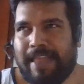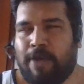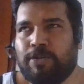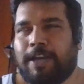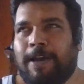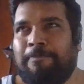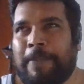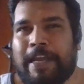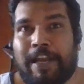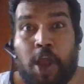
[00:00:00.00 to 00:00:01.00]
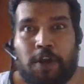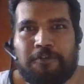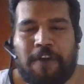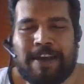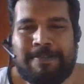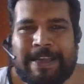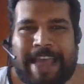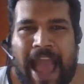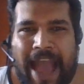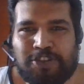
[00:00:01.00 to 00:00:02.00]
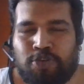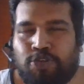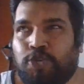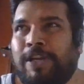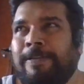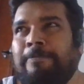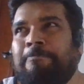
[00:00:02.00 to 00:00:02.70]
That was a lot of fun as usual.